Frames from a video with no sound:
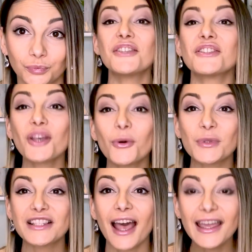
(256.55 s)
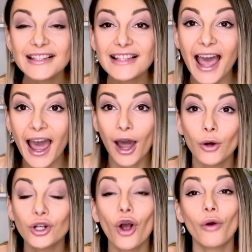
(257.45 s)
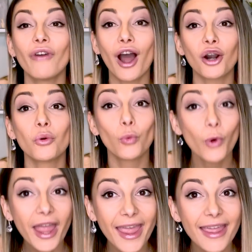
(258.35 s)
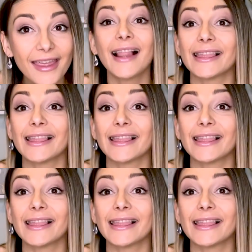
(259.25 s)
So with science out of our way,